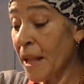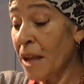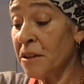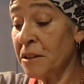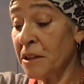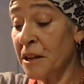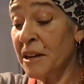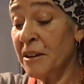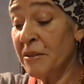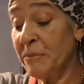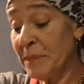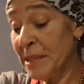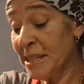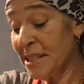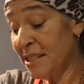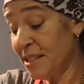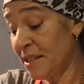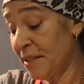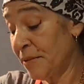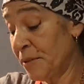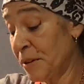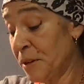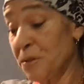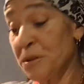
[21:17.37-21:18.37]
A lot of my
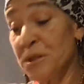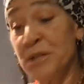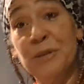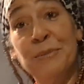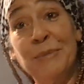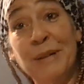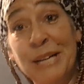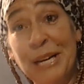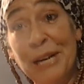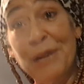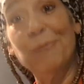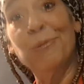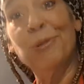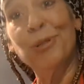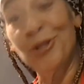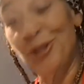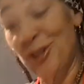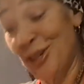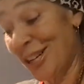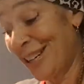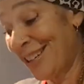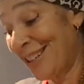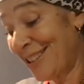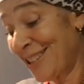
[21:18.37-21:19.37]
stuff goes to my neighbor's
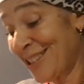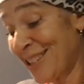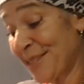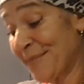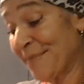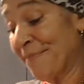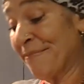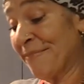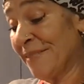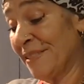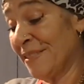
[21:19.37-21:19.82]
chickens.